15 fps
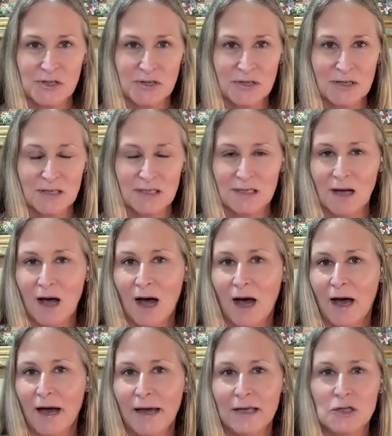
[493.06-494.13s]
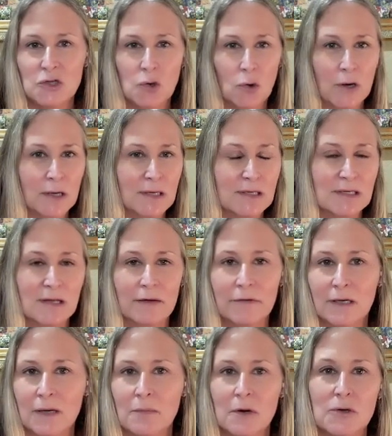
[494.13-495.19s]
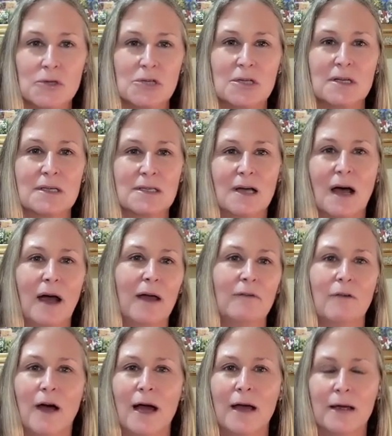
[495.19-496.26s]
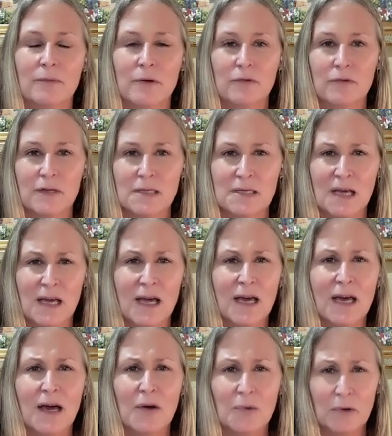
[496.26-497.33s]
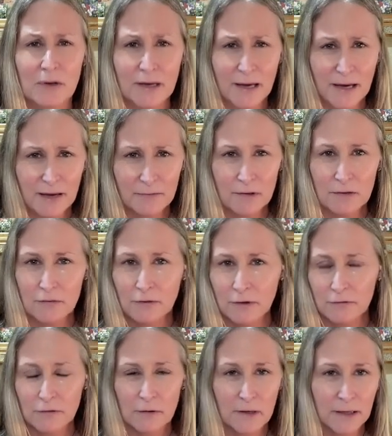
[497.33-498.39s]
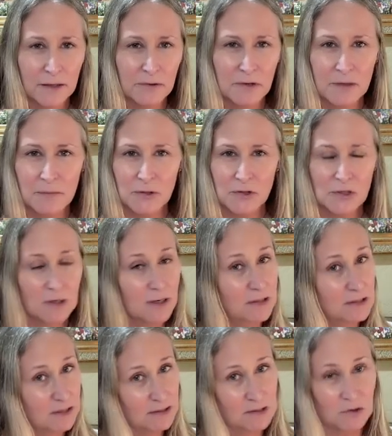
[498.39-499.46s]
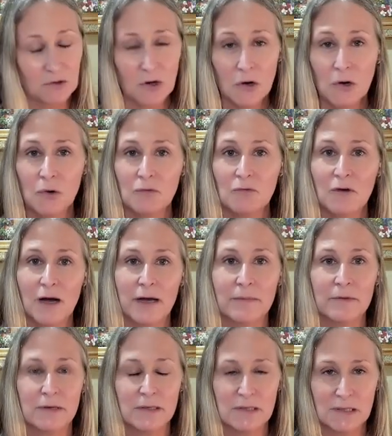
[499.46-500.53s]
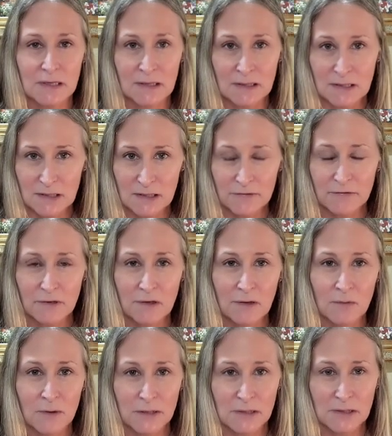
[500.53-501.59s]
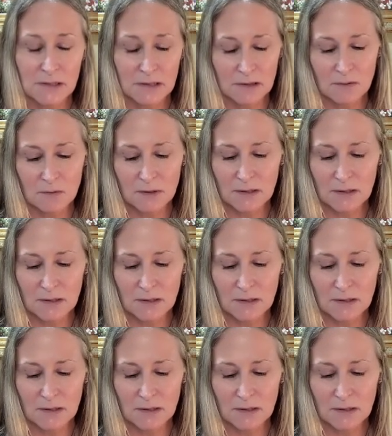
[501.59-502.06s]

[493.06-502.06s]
It's a high, joyous, loving emotion. It's a high vibe. If it's a really heavy, fearful, angry emotion, that's a low vibe, and it's a difficult one to deal with.